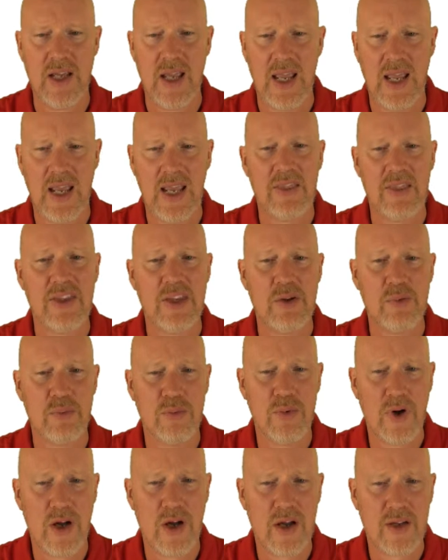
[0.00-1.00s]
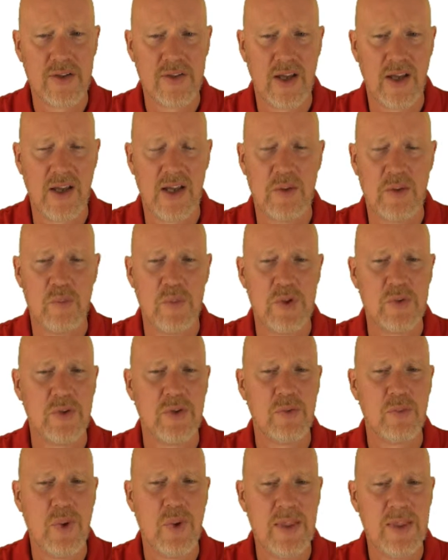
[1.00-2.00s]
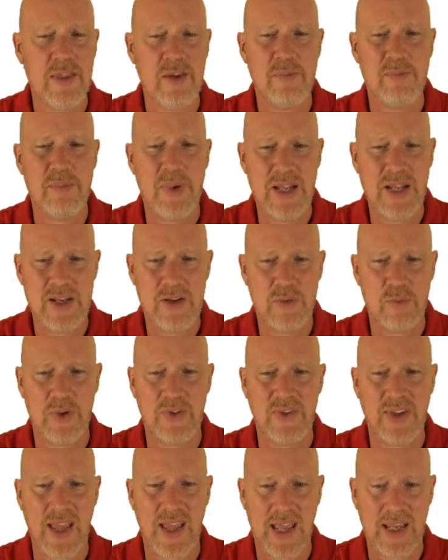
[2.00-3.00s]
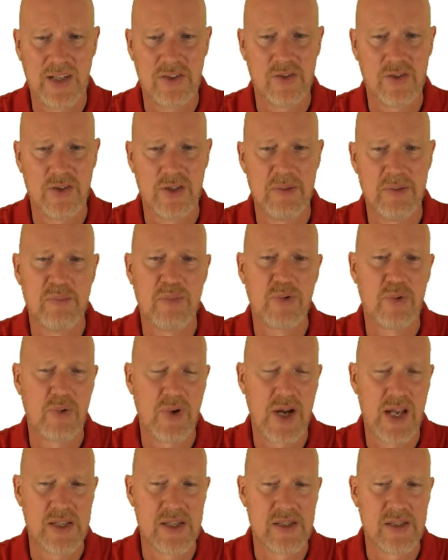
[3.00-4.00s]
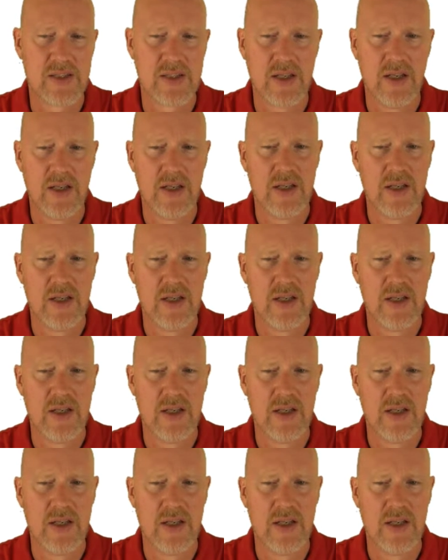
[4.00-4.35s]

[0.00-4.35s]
and the raw time, which was when the button was actually pressed.